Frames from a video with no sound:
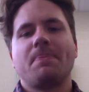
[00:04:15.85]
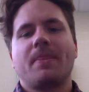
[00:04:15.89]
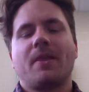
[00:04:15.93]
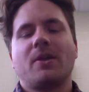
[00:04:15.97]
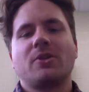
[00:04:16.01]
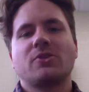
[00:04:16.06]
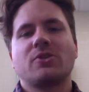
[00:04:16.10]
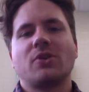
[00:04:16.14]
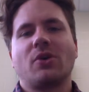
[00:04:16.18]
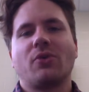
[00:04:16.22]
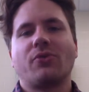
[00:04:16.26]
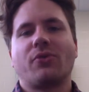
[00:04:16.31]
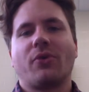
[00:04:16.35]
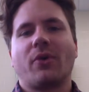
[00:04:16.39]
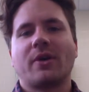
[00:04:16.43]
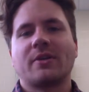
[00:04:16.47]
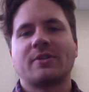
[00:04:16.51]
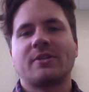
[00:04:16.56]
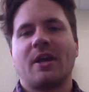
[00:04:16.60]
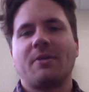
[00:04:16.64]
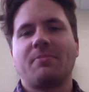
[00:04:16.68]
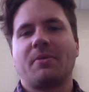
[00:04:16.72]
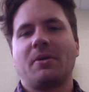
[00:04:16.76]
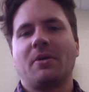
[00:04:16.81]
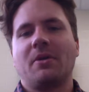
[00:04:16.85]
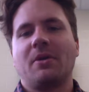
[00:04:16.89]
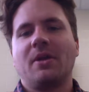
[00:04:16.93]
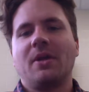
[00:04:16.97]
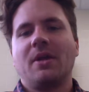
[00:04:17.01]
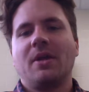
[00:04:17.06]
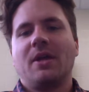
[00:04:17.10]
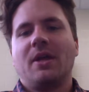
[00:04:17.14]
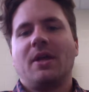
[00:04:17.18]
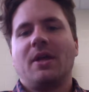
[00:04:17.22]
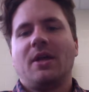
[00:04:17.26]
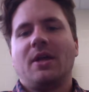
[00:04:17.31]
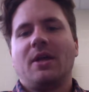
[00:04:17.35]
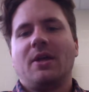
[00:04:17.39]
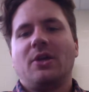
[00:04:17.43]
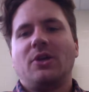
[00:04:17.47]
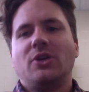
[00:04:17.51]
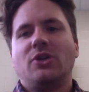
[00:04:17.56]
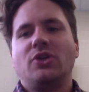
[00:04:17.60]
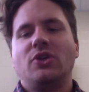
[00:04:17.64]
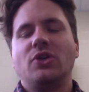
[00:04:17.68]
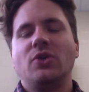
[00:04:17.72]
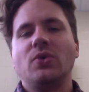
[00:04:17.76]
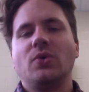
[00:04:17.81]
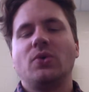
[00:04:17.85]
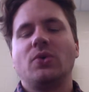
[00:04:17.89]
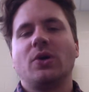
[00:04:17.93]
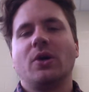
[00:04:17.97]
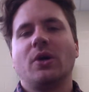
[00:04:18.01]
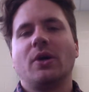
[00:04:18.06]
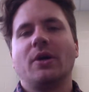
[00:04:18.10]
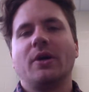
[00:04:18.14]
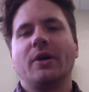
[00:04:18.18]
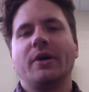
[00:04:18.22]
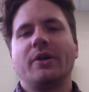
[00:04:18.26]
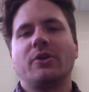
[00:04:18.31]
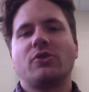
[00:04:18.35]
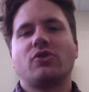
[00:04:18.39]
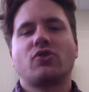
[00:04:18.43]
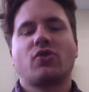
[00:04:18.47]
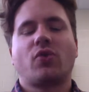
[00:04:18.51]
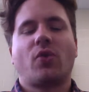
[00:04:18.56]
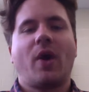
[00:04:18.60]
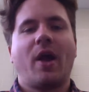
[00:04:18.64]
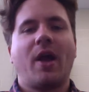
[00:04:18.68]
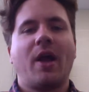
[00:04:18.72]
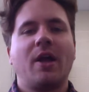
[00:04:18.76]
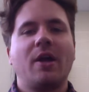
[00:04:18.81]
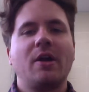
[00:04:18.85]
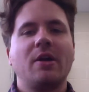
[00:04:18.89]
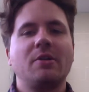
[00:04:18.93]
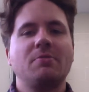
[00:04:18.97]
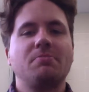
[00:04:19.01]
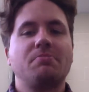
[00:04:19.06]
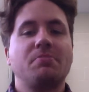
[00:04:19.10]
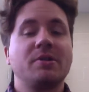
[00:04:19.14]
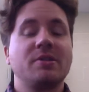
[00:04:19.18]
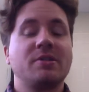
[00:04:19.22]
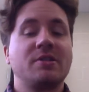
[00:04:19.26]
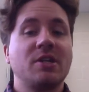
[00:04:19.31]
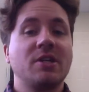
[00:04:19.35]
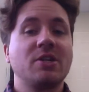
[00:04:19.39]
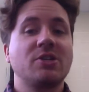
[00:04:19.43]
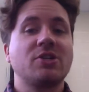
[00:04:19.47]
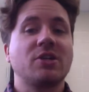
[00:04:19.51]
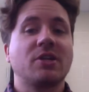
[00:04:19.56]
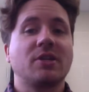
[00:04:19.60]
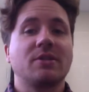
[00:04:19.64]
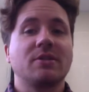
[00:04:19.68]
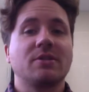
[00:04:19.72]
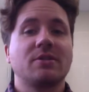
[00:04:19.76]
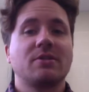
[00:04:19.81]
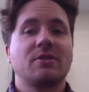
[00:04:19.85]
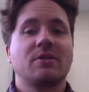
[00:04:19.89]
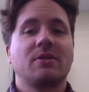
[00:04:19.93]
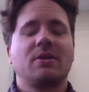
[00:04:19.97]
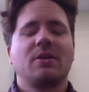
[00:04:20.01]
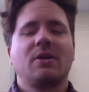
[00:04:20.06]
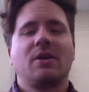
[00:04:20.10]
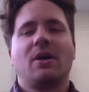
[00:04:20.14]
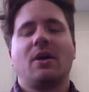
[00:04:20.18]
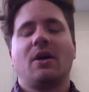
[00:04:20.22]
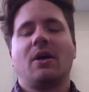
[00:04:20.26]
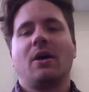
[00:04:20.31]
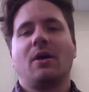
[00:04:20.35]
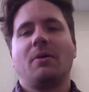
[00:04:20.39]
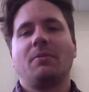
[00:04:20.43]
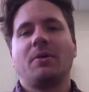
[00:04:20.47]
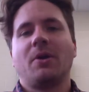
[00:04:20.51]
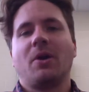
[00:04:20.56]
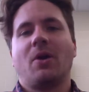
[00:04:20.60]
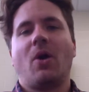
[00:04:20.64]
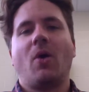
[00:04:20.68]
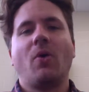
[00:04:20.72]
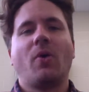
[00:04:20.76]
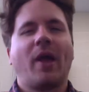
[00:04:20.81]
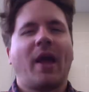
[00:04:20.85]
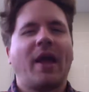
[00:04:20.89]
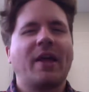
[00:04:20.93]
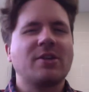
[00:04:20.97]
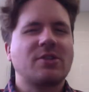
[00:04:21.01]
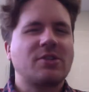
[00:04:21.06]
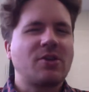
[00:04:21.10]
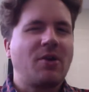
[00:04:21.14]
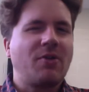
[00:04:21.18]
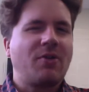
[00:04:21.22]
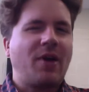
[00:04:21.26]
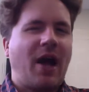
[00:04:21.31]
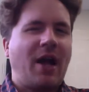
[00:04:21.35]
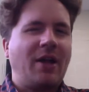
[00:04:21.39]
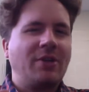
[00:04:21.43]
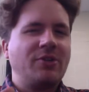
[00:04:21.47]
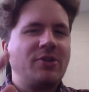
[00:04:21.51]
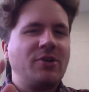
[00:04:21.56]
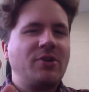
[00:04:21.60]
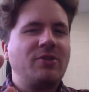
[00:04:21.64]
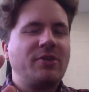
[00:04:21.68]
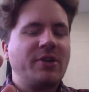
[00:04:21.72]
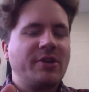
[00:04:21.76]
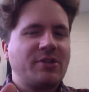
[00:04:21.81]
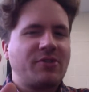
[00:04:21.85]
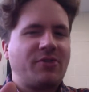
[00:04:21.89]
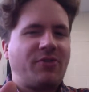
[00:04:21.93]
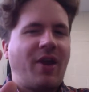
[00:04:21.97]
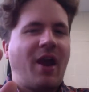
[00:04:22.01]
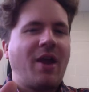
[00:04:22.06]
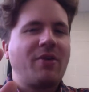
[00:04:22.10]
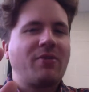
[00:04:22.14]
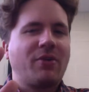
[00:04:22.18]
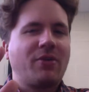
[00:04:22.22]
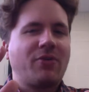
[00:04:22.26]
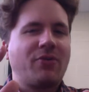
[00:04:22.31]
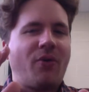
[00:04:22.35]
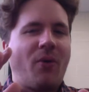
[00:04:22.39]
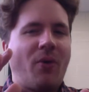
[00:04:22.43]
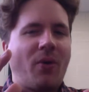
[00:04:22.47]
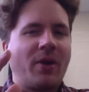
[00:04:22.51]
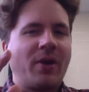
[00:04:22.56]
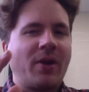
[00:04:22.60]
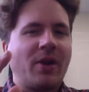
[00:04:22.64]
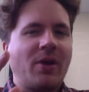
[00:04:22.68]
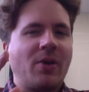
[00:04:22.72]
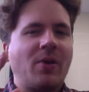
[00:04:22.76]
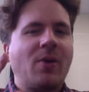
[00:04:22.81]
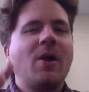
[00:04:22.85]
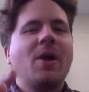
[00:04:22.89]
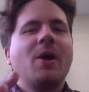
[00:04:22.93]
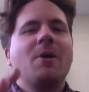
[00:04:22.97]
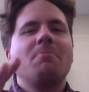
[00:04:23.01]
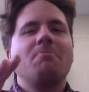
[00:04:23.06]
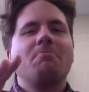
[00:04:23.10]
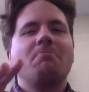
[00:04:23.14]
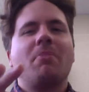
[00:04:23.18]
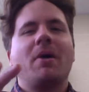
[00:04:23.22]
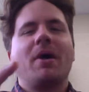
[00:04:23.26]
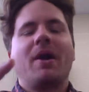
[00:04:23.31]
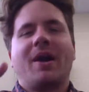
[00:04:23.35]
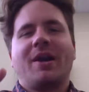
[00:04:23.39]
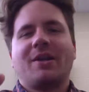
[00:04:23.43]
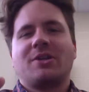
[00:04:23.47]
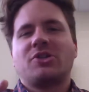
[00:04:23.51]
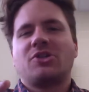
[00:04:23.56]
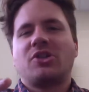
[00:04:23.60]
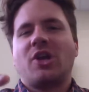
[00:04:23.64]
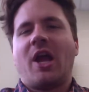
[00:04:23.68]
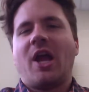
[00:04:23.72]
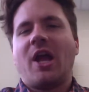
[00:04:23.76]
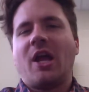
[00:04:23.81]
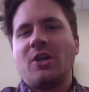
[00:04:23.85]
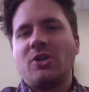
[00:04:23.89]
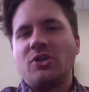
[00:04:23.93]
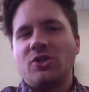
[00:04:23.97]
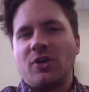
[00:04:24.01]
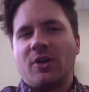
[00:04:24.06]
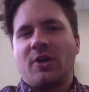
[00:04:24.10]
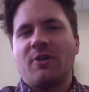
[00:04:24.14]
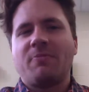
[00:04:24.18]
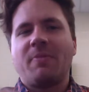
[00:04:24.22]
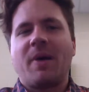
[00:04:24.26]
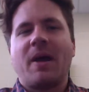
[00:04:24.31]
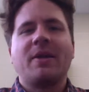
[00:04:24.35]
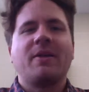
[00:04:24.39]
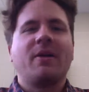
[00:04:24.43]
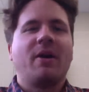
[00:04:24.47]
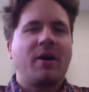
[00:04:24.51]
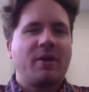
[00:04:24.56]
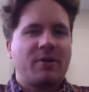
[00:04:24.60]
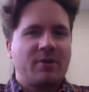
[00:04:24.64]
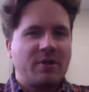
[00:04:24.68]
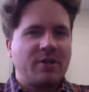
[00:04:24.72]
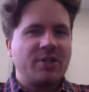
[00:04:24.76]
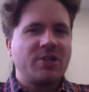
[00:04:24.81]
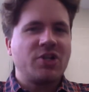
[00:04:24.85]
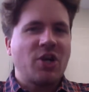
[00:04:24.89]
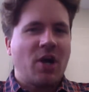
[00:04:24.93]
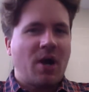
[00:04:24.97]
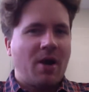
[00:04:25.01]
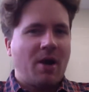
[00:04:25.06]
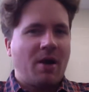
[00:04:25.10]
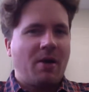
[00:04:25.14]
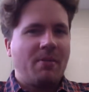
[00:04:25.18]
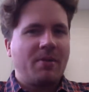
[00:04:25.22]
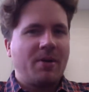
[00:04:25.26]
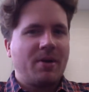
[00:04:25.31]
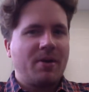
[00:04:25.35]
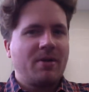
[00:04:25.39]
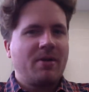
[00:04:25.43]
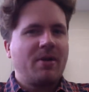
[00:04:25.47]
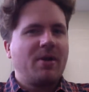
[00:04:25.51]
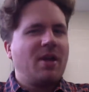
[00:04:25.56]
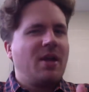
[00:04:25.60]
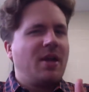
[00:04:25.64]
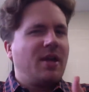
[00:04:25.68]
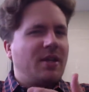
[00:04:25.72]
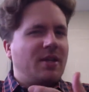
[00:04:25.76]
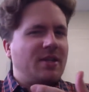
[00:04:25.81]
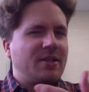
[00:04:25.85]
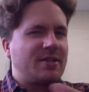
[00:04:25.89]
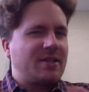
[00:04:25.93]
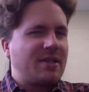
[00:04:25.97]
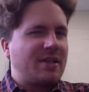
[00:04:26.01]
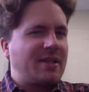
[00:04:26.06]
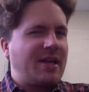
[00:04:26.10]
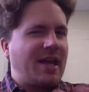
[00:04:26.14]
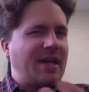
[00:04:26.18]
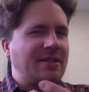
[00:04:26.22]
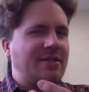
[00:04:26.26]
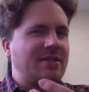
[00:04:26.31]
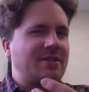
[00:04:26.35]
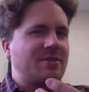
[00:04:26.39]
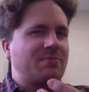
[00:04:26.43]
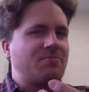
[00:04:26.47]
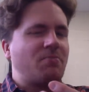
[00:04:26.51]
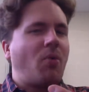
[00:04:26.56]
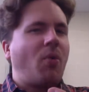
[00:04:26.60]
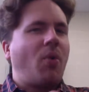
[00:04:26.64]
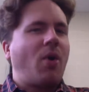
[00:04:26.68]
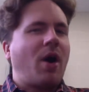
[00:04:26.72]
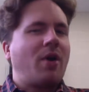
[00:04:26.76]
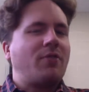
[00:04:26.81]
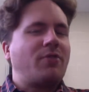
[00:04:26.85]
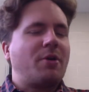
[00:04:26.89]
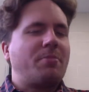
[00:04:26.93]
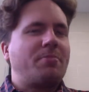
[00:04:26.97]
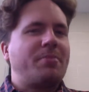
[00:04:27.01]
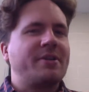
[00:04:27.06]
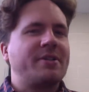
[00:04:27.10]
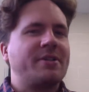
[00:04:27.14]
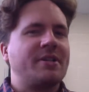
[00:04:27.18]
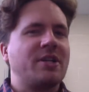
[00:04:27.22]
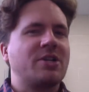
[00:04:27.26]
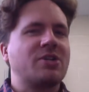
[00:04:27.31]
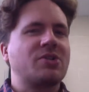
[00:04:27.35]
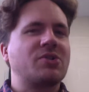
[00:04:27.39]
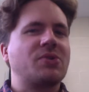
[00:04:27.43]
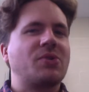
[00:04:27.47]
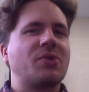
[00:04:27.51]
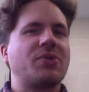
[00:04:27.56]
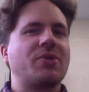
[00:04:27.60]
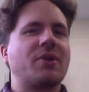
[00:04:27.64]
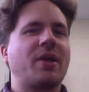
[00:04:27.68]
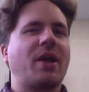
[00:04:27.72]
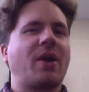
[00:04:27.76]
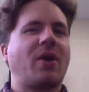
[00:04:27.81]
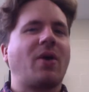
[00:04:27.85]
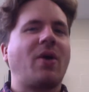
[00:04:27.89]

So for example, you could trade positions. You know, okay, so I'll do this favor for you, but in exchange, you give my daughter a job. You see, that's more of a positional thing.